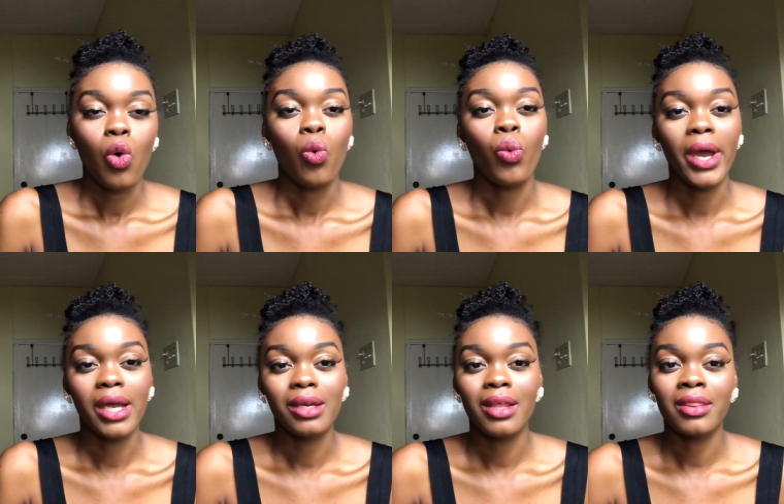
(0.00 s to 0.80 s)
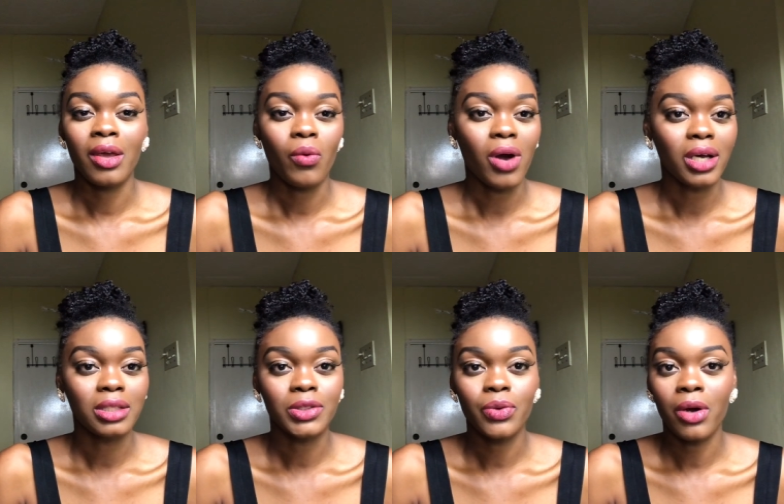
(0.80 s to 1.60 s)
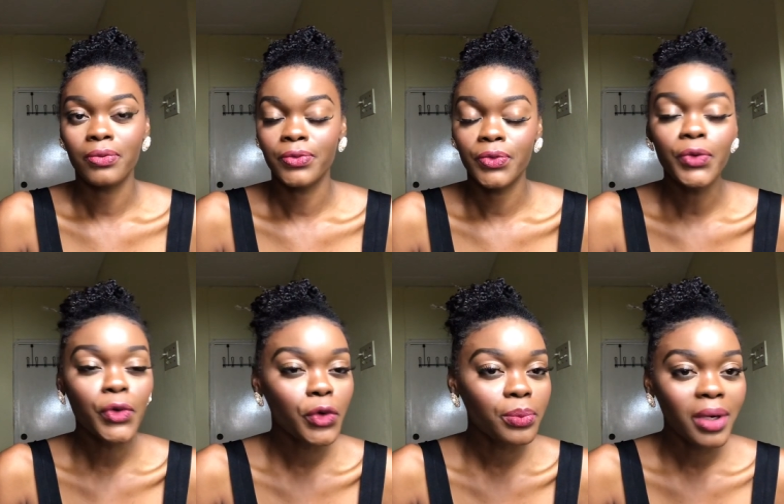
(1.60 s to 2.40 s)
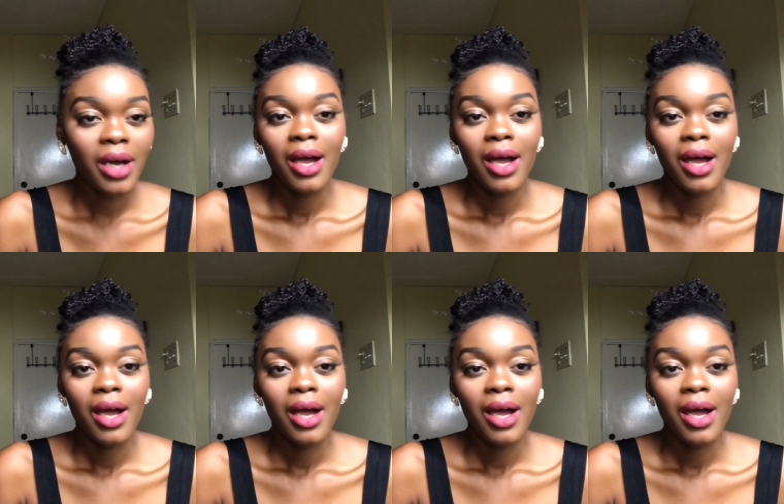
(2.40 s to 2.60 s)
when they walk into a room.